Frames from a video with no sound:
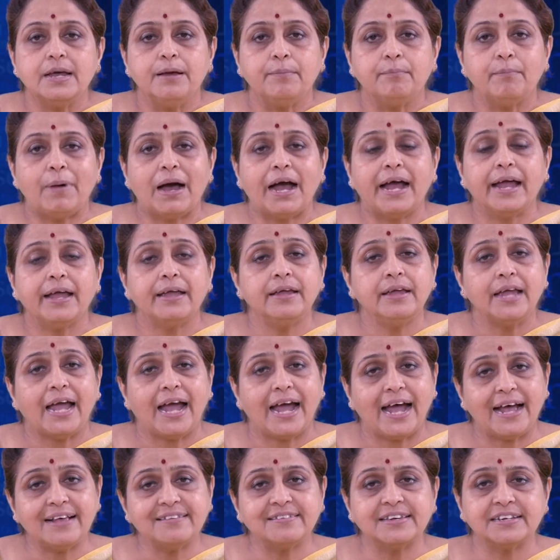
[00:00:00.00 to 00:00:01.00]

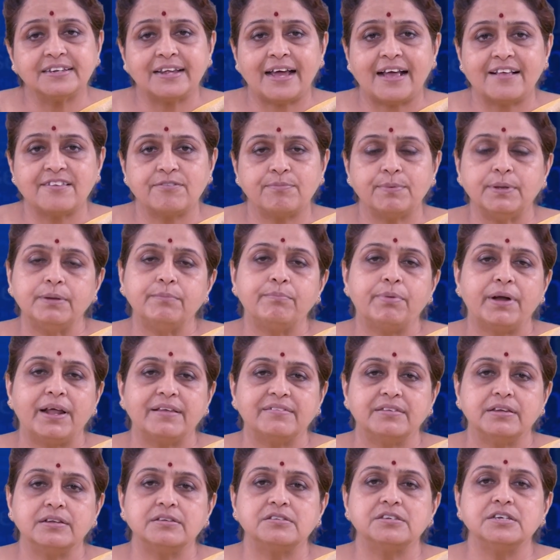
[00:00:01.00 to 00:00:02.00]
as it has been
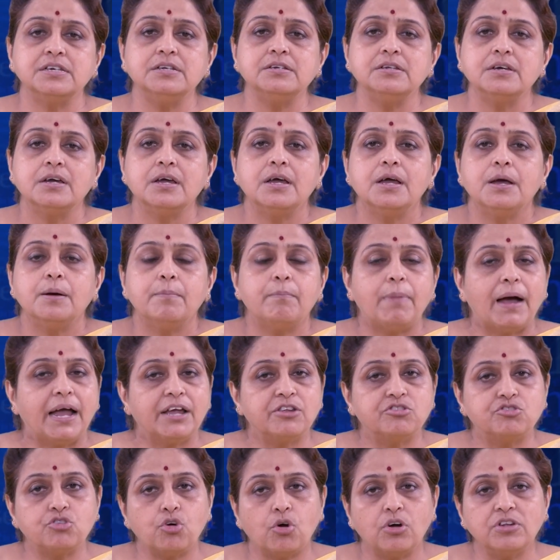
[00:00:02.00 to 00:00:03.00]
presented
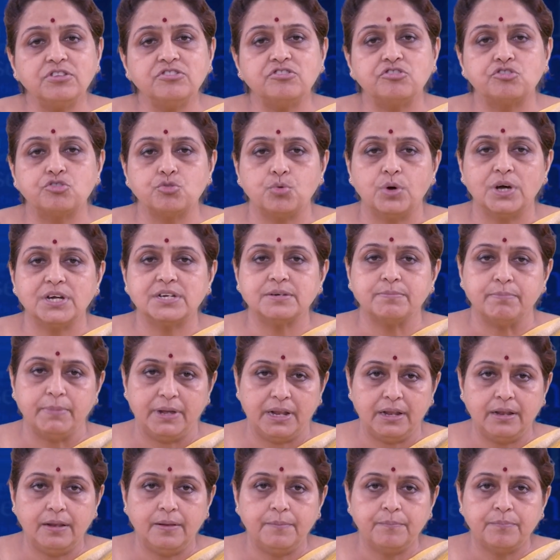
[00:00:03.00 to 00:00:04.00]
by John Stuart
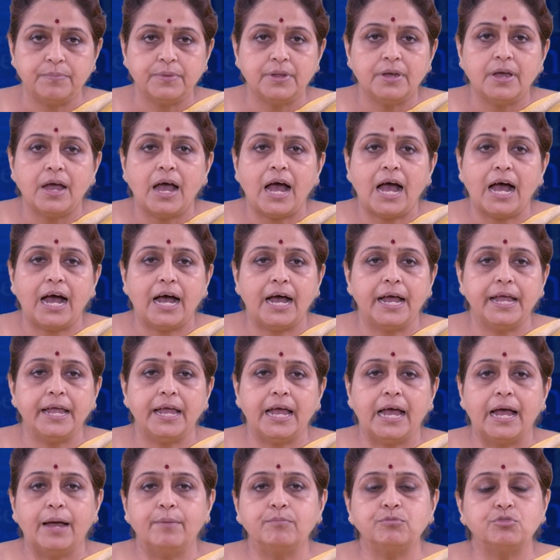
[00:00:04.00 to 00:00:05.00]
Mill. I
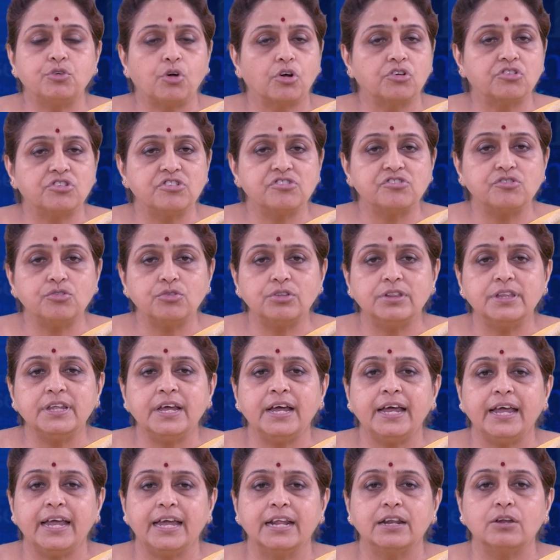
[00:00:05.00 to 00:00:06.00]
am Dr.
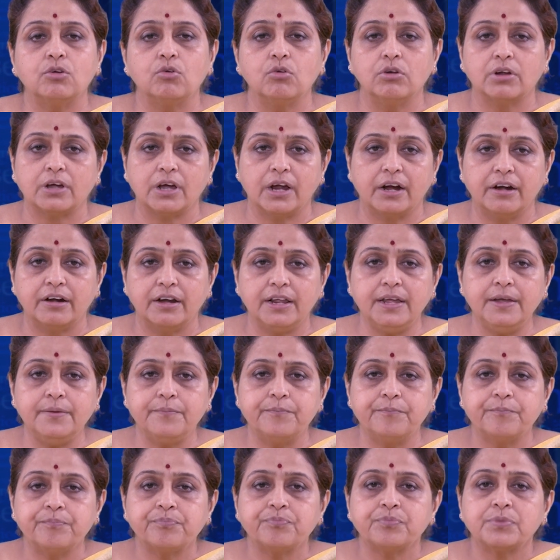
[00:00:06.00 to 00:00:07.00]
Sudhnya N. Kulkarni,
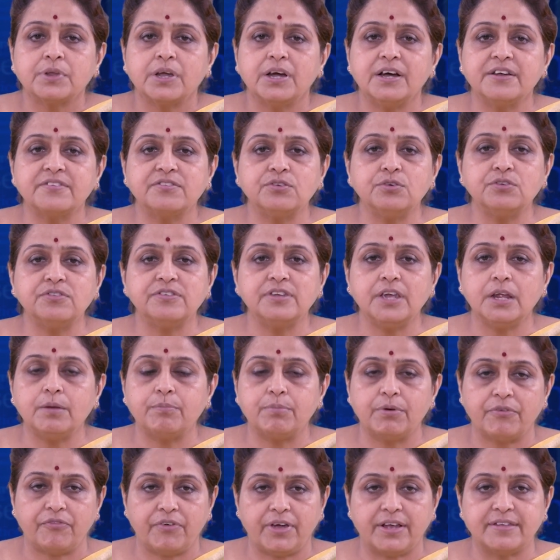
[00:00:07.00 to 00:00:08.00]
Associate
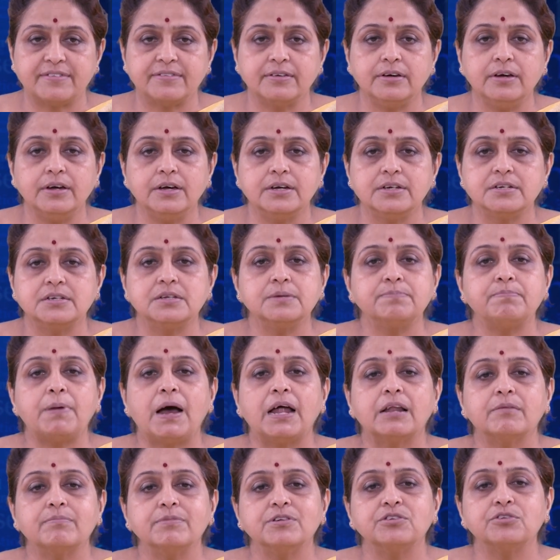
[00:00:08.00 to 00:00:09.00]
Professor,
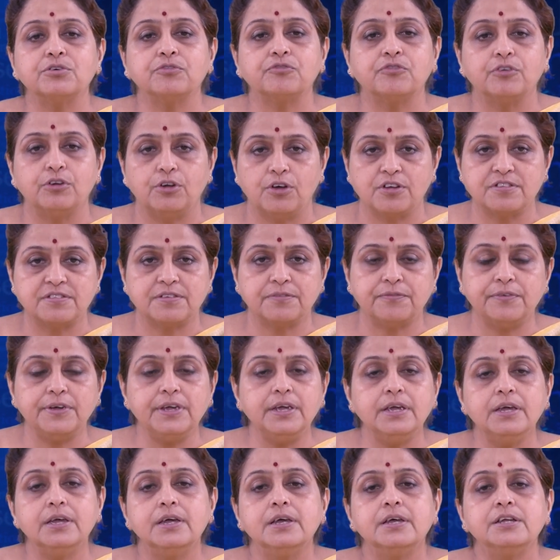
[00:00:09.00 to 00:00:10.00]
Department of
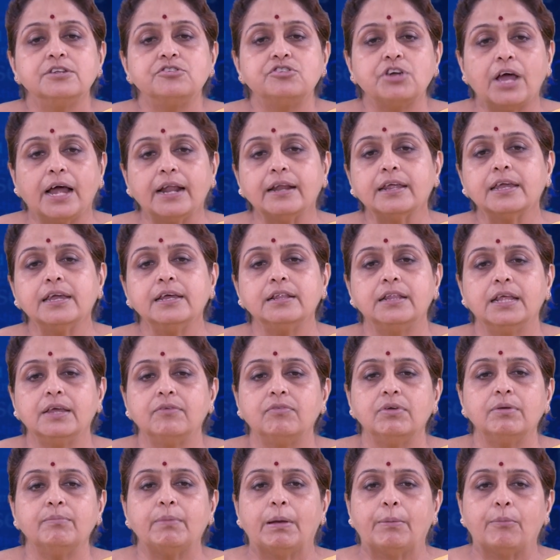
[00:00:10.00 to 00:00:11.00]
Philosophy, Janki
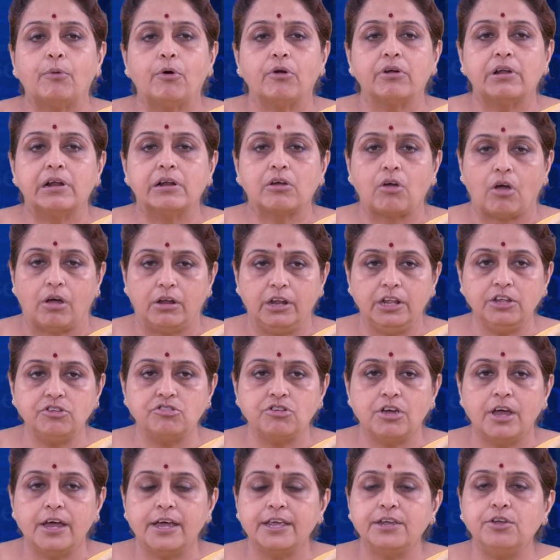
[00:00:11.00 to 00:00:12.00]
Devi Memorial
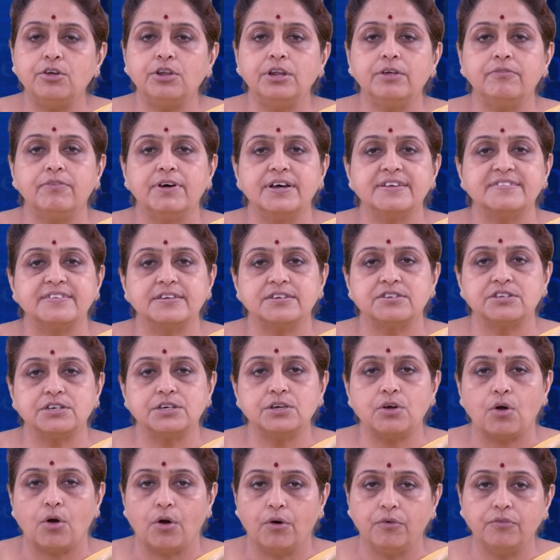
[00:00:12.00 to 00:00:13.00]
College,
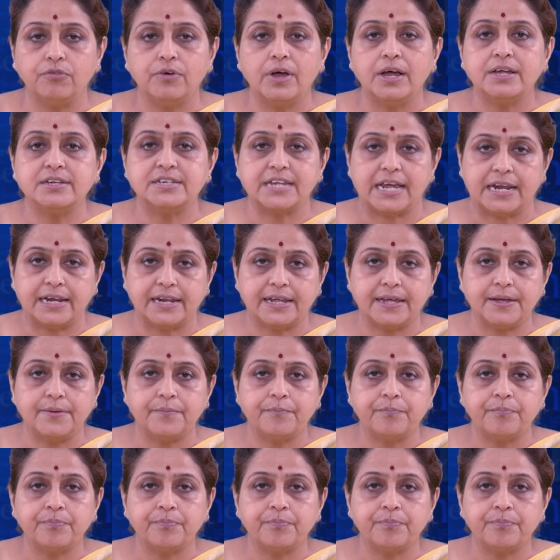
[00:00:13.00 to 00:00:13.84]
University of Delhi.